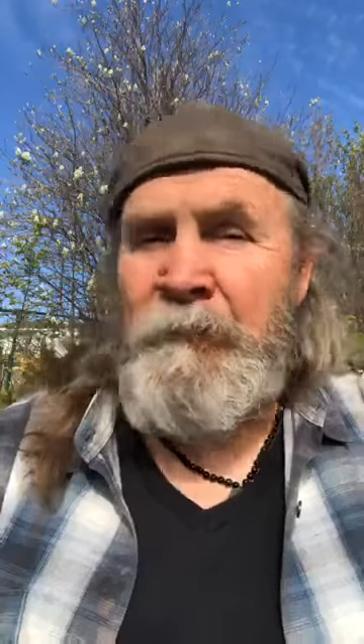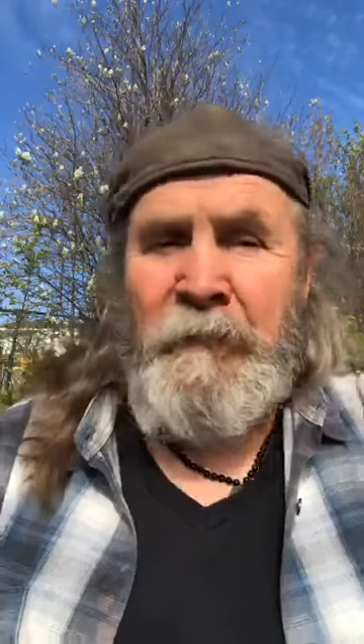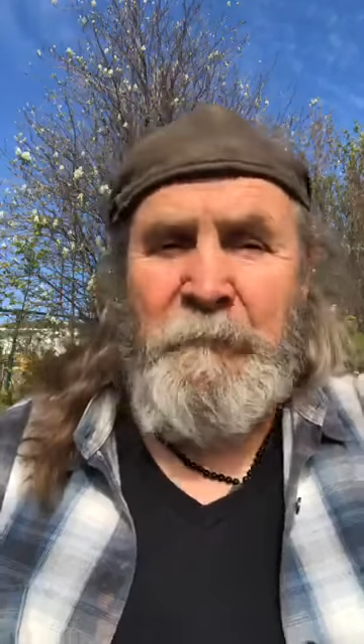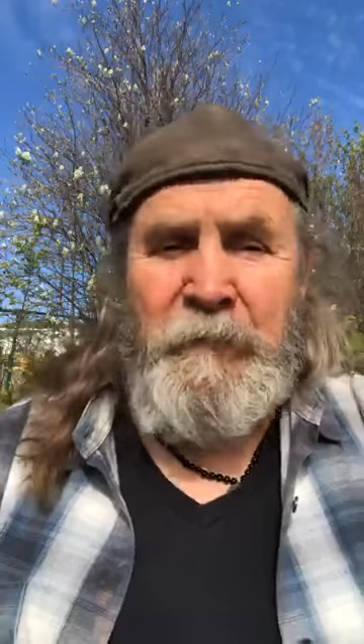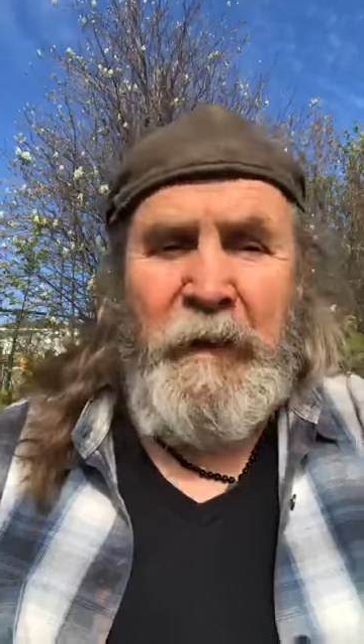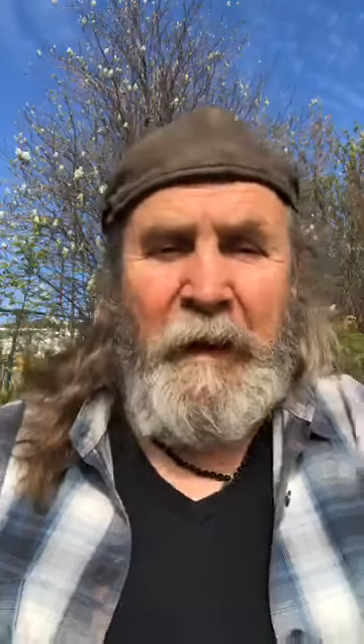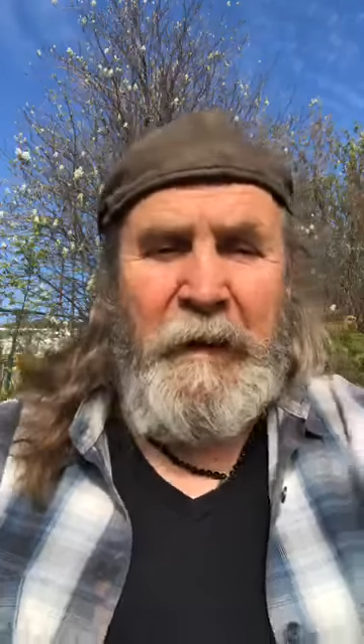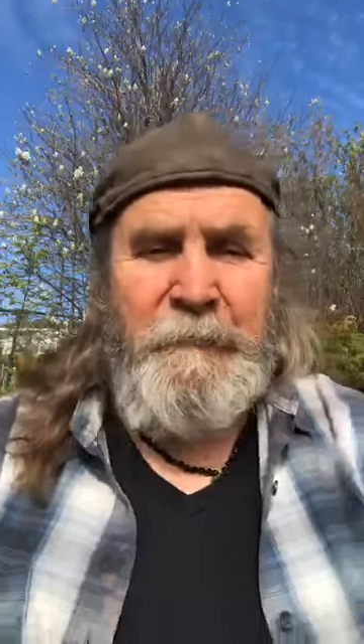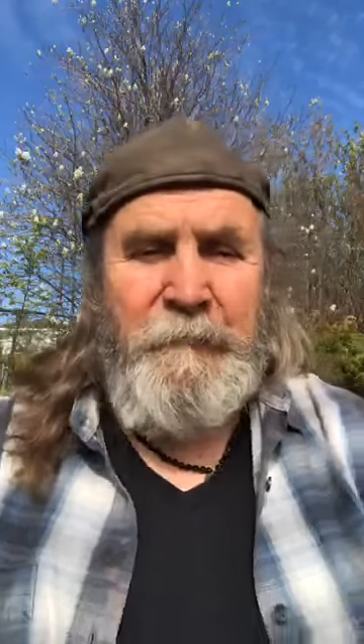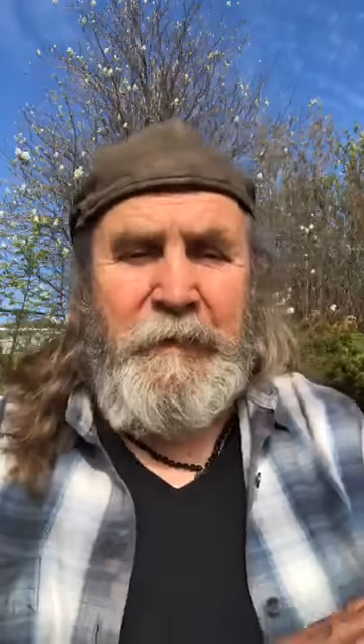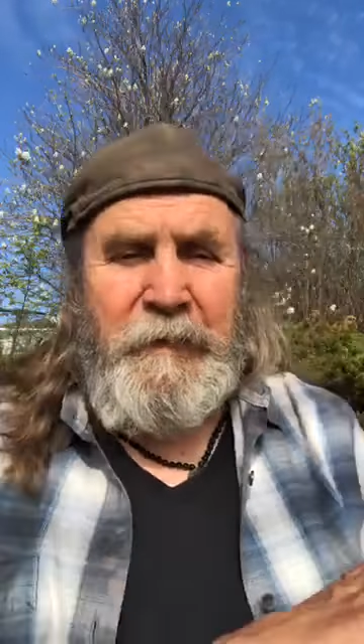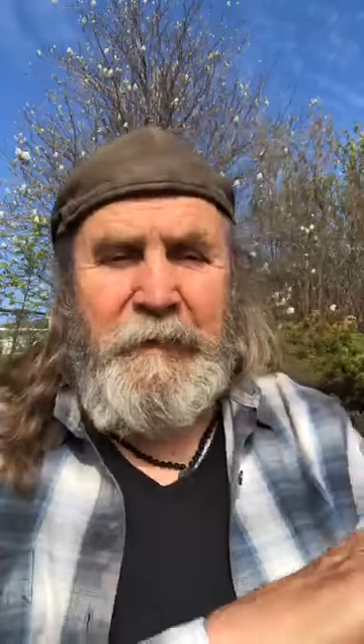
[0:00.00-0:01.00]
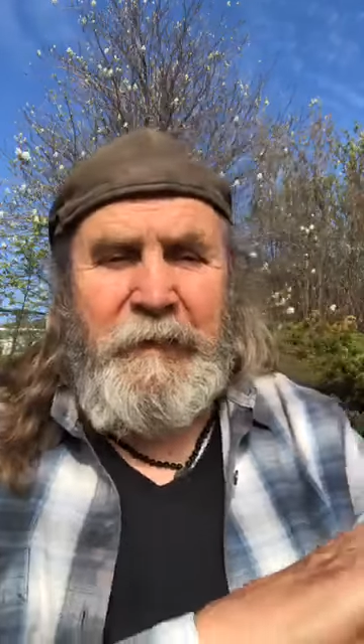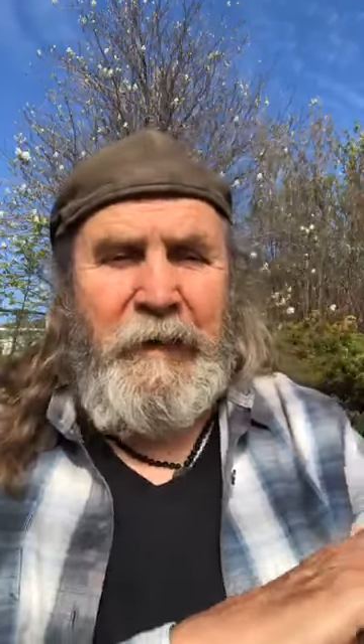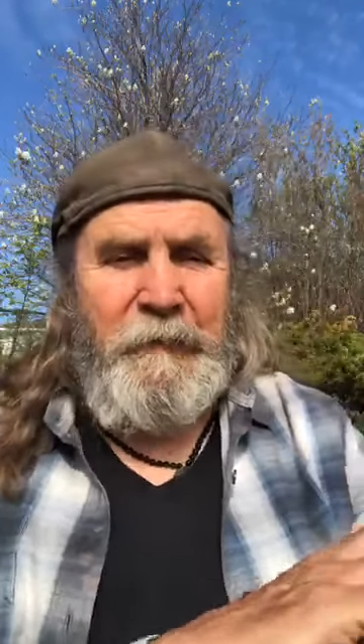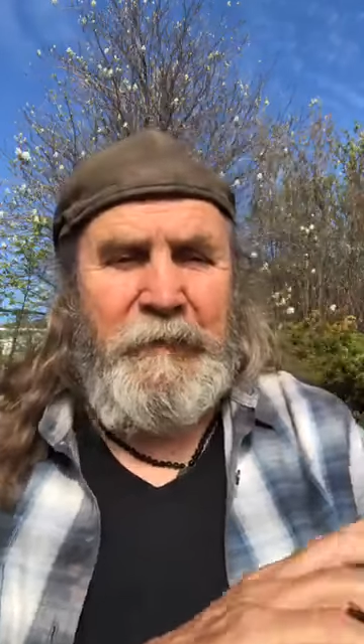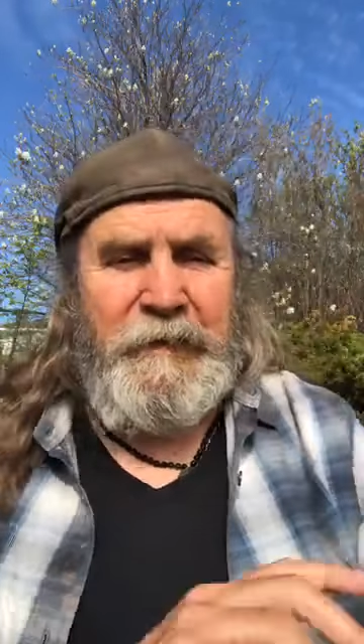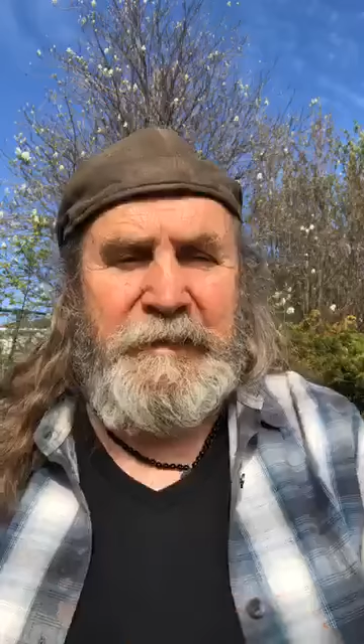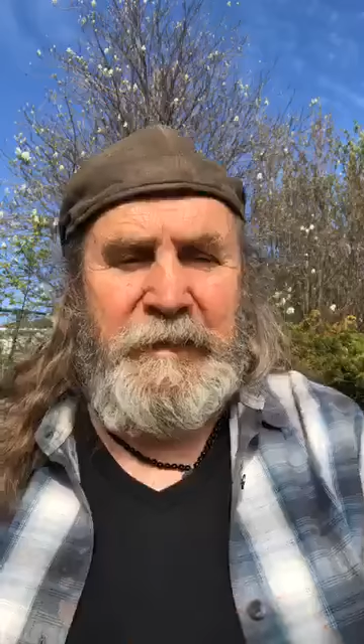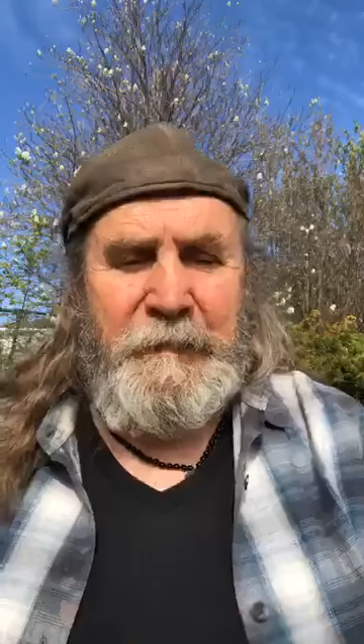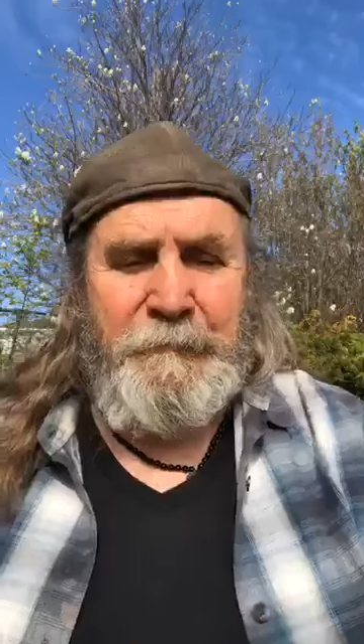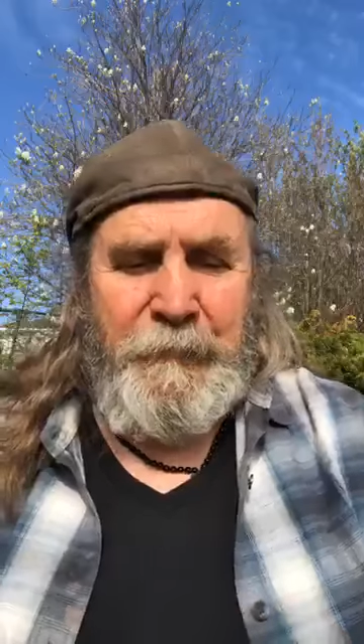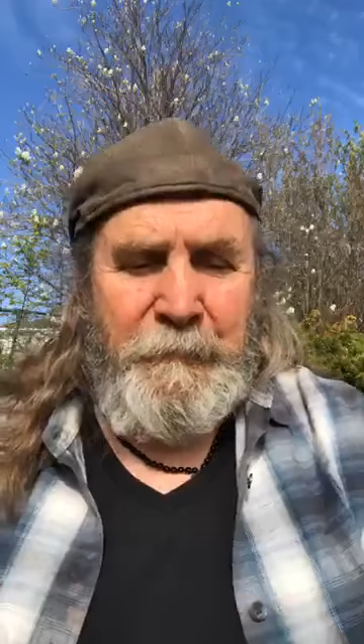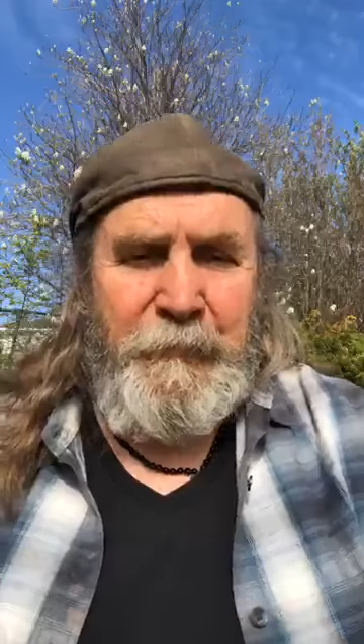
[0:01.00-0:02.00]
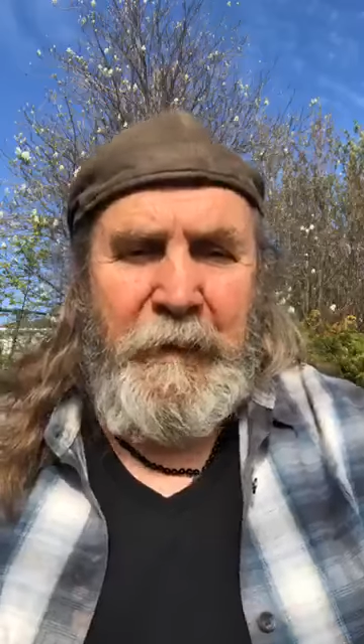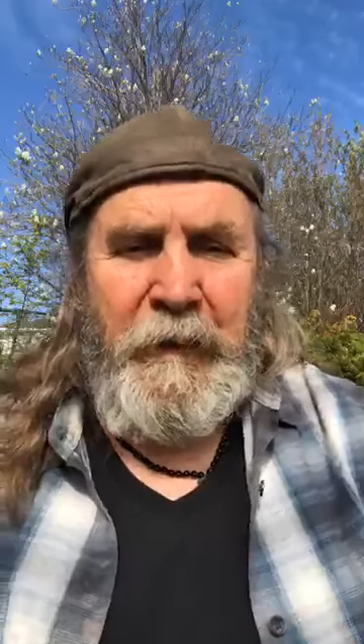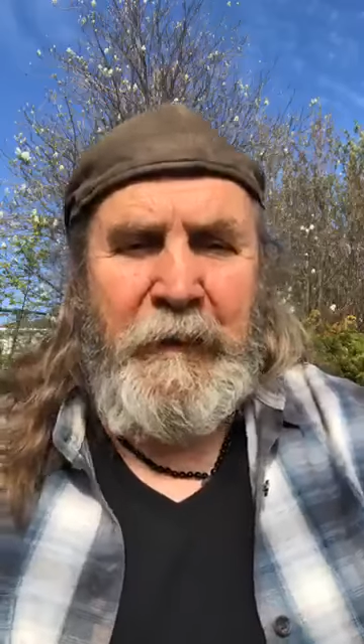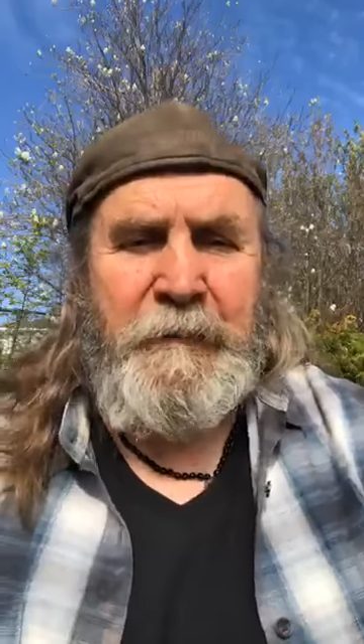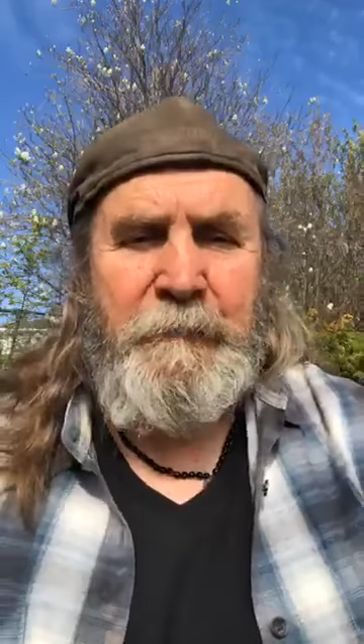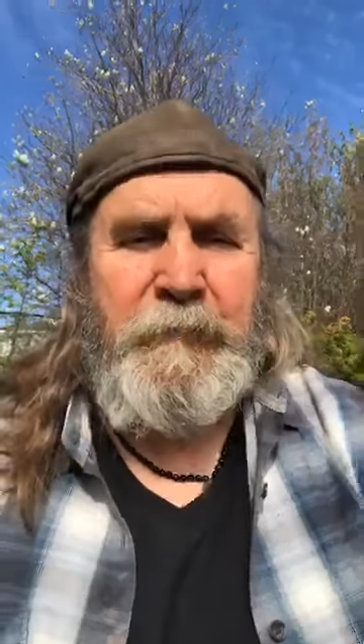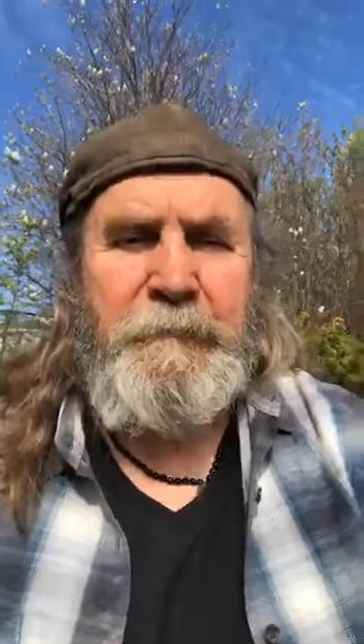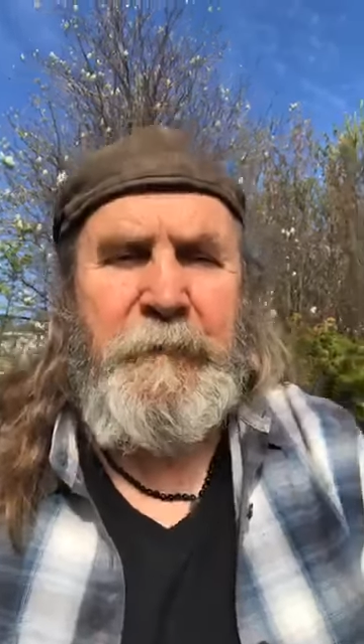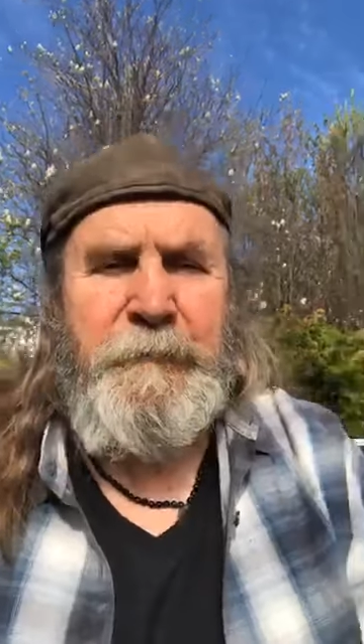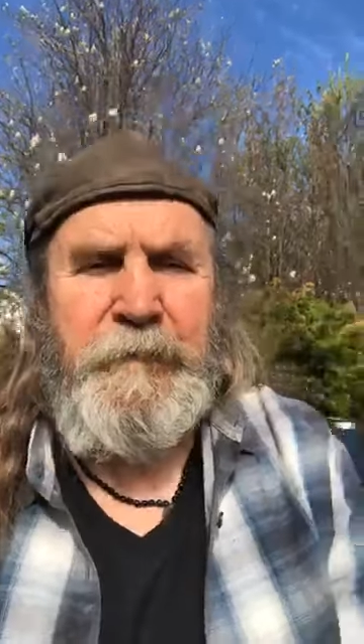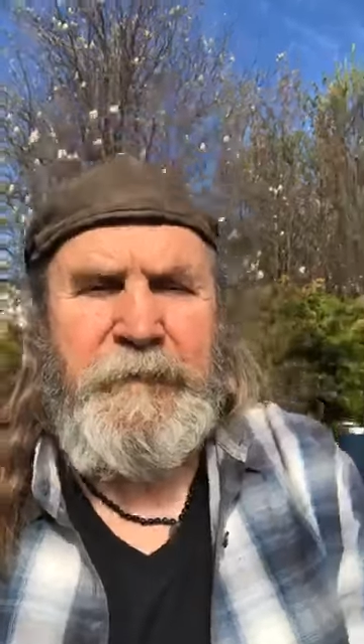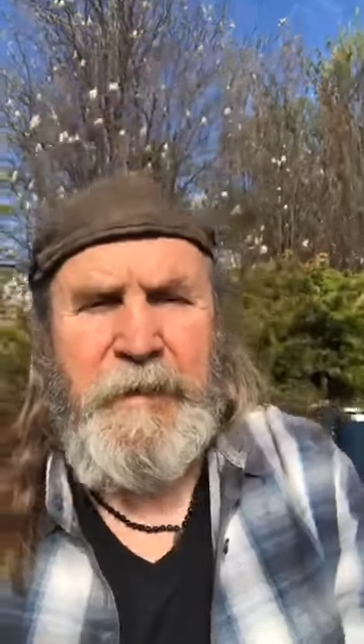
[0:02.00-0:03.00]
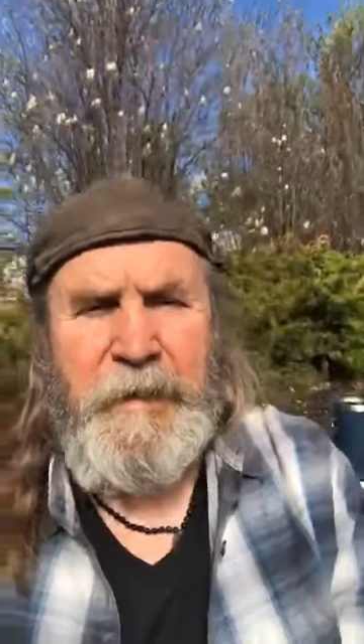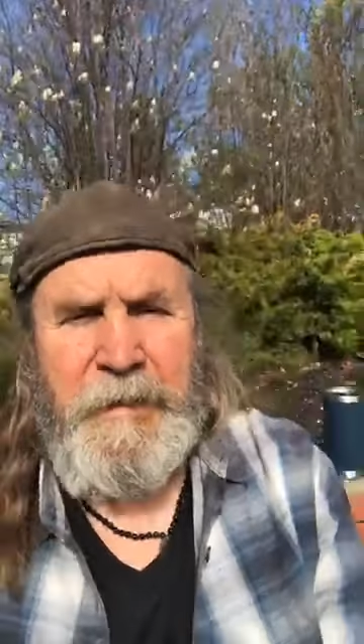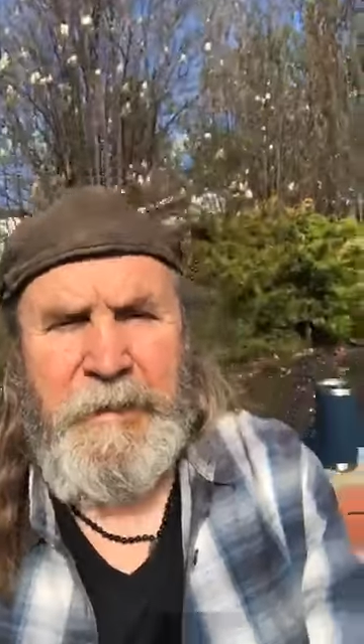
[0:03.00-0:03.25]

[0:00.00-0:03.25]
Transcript: Behind me, you can't really see it, but behind me, maybe you can,